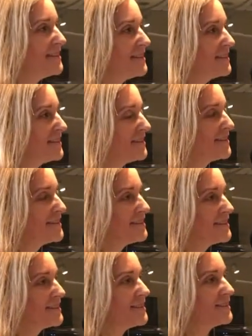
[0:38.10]
that the Piazza
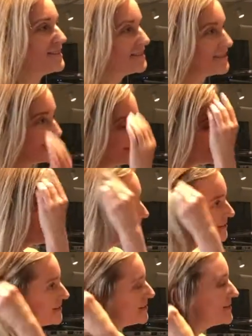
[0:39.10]
sponsored this segment, and they
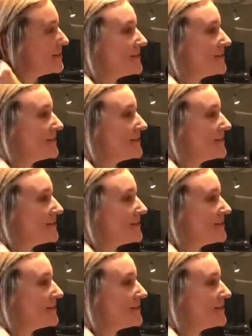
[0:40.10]
always look